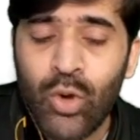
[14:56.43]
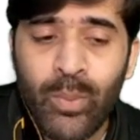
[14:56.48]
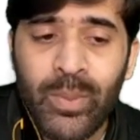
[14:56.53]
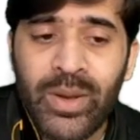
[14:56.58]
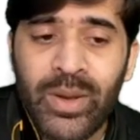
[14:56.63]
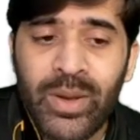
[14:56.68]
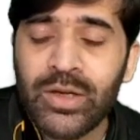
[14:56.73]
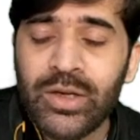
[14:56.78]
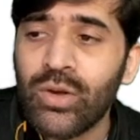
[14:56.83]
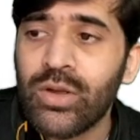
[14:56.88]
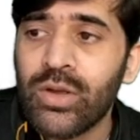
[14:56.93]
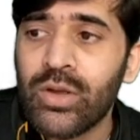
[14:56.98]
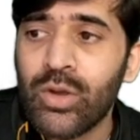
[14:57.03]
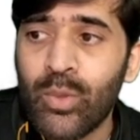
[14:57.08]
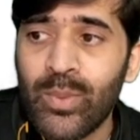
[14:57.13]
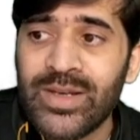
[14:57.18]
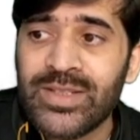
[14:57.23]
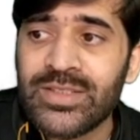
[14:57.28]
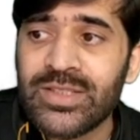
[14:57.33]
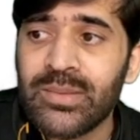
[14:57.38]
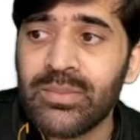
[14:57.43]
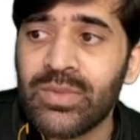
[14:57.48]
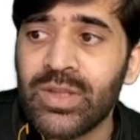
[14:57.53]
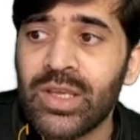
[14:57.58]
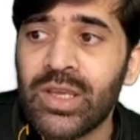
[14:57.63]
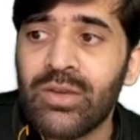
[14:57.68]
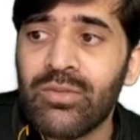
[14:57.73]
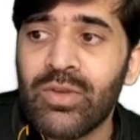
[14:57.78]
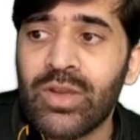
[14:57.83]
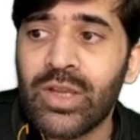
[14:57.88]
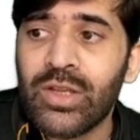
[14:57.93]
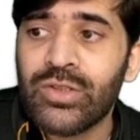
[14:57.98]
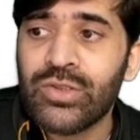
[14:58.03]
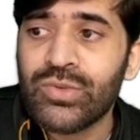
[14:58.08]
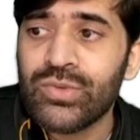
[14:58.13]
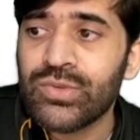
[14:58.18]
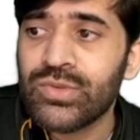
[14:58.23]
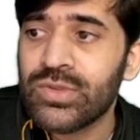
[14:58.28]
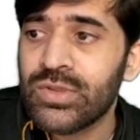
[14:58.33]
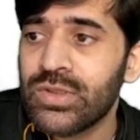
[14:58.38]
comment something, we can
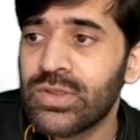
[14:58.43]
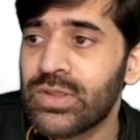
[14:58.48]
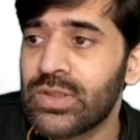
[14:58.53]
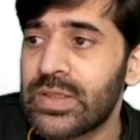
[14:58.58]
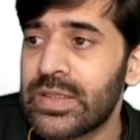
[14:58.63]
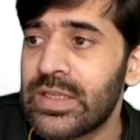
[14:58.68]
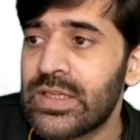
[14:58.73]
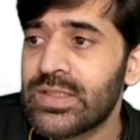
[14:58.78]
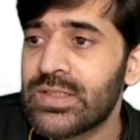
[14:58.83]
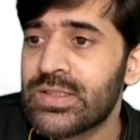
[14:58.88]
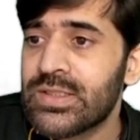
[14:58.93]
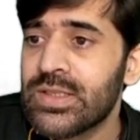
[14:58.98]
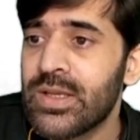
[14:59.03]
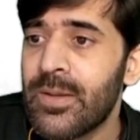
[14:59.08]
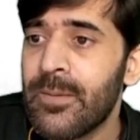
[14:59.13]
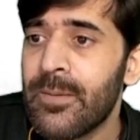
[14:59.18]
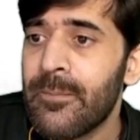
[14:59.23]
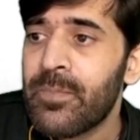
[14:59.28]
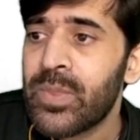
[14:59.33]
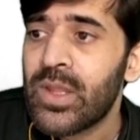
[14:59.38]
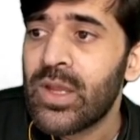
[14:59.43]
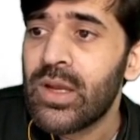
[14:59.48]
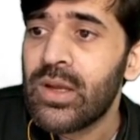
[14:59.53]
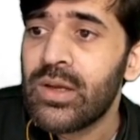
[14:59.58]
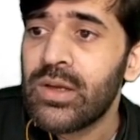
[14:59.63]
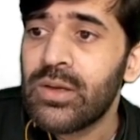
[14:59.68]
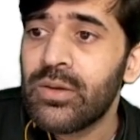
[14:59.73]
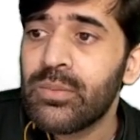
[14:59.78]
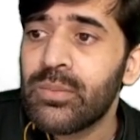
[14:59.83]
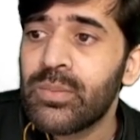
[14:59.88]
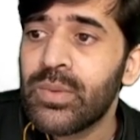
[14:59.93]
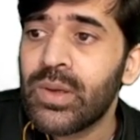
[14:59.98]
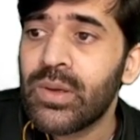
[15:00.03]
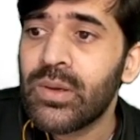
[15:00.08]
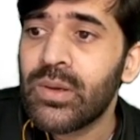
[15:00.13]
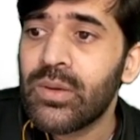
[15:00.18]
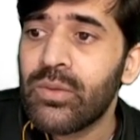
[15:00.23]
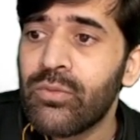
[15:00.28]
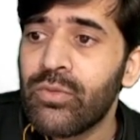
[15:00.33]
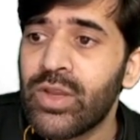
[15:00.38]
use this. Um,
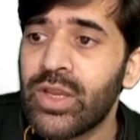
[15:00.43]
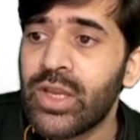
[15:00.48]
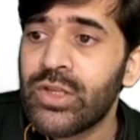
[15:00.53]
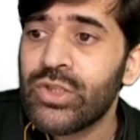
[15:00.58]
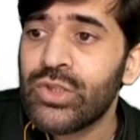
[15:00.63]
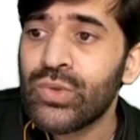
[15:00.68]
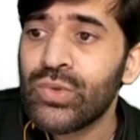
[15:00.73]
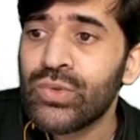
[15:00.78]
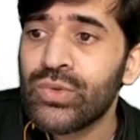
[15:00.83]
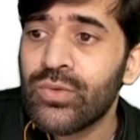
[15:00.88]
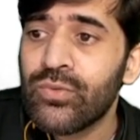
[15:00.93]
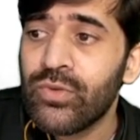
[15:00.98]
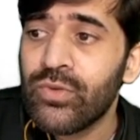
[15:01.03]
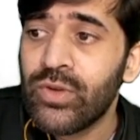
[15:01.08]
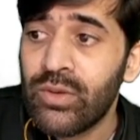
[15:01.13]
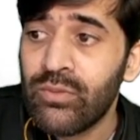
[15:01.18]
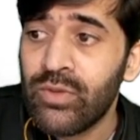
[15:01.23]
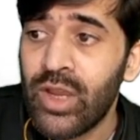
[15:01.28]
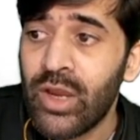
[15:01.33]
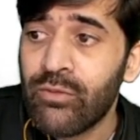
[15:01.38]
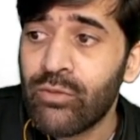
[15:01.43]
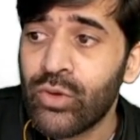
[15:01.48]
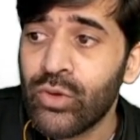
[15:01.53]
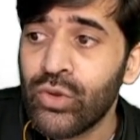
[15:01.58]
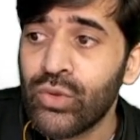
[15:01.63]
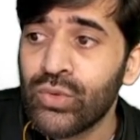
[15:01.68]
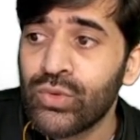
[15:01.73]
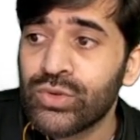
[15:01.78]
we have to